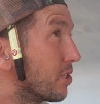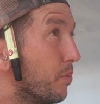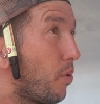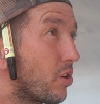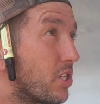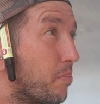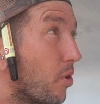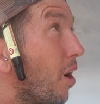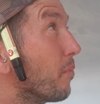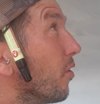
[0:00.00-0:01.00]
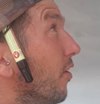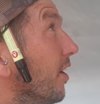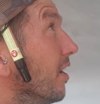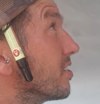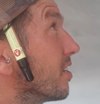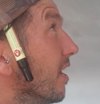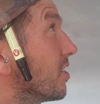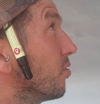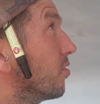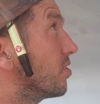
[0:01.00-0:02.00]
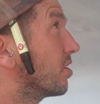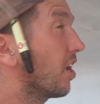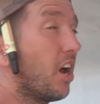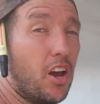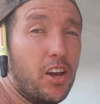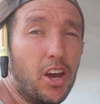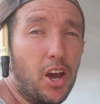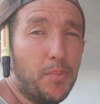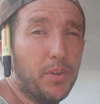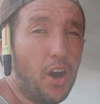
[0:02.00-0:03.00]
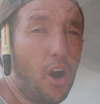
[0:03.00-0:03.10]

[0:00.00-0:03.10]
some epoxy primer on it, so that's all good to go. But the